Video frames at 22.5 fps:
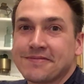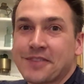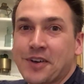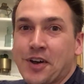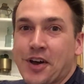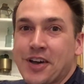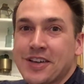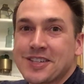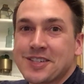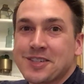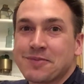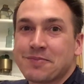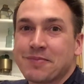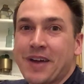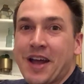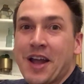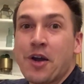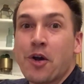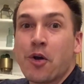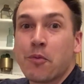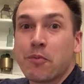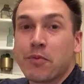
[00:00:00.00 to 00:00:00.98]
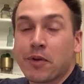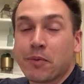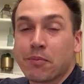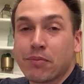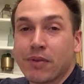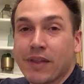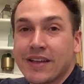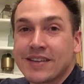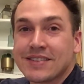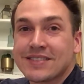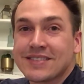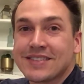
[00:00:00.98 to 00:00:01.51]
Awesome. I hope you're
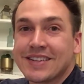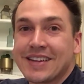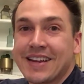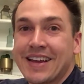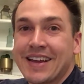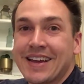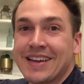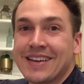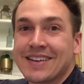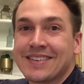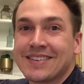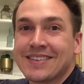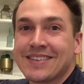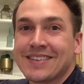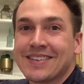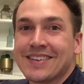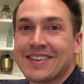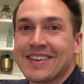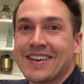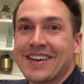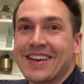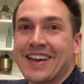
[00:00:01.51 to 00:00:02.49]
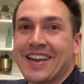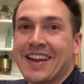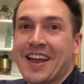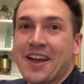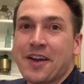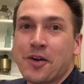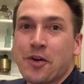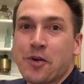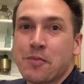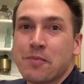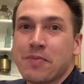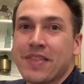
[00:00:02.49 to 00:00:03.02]
blessed today. And I
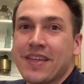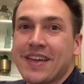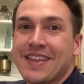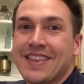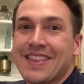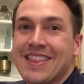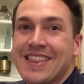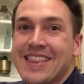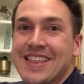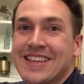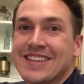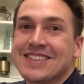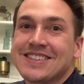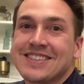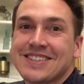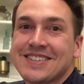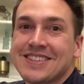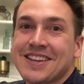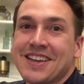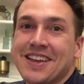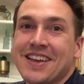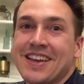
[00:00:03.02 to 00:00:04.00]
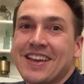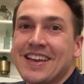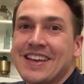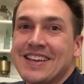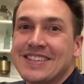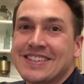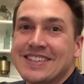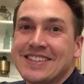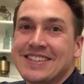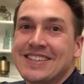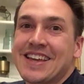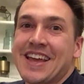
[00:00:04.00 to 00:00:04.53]
hope that this
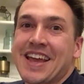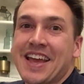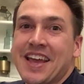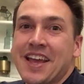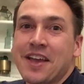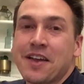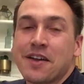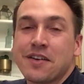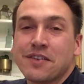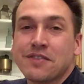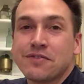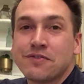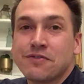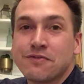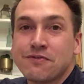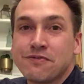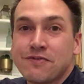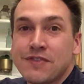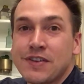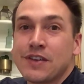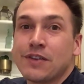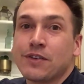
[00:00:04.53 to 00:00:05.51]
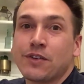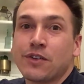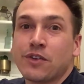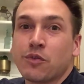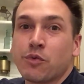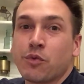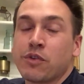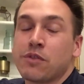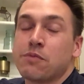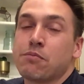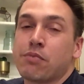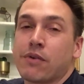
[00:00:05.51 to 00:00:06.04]
is a day filled
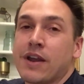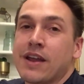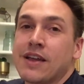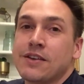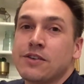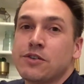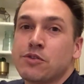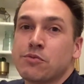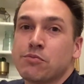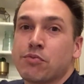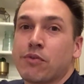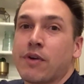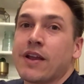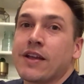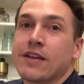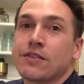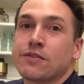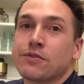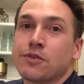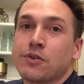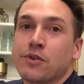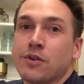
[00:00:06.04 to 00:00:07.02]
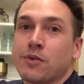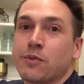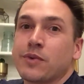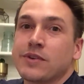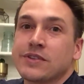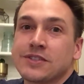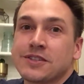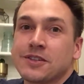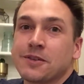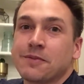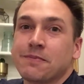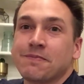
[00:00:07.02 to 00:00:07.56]
with brand new breakthrough and
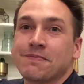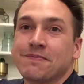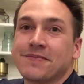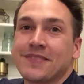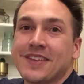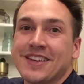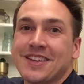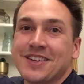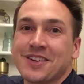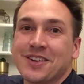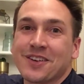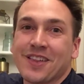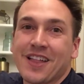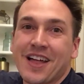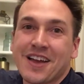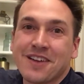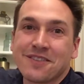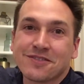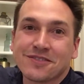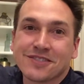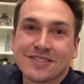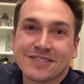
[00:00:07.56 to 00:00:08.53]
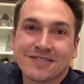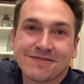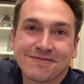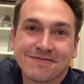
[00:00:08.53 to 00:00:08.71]
wisdom in your life.